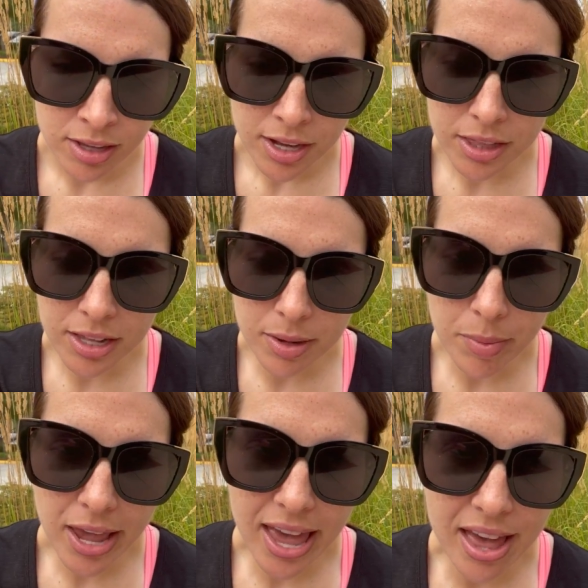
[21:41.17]
And then I'm
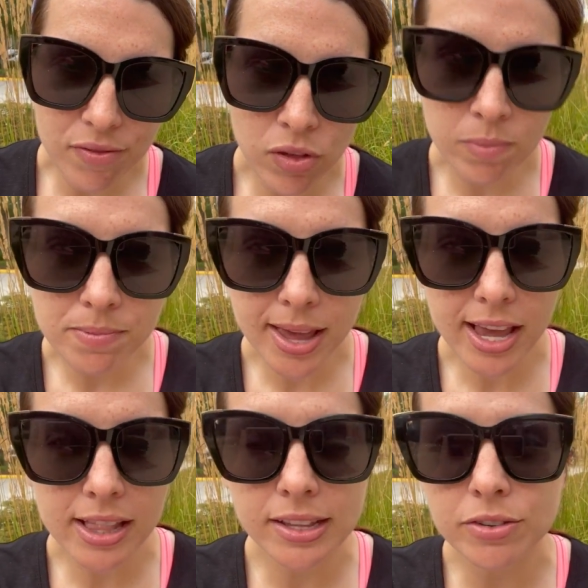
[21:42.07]
gonna have my
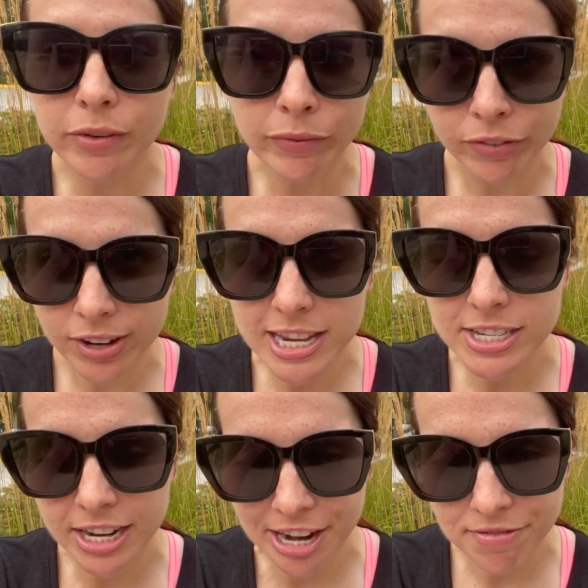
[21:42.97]
gluten-free,
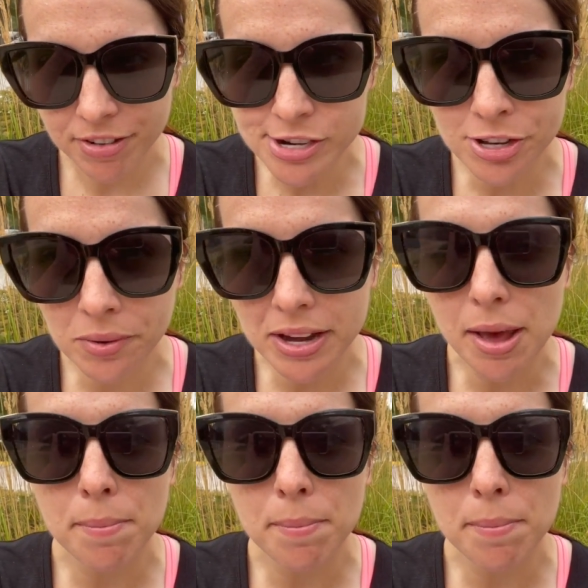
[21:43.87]
dairy-free, tone it up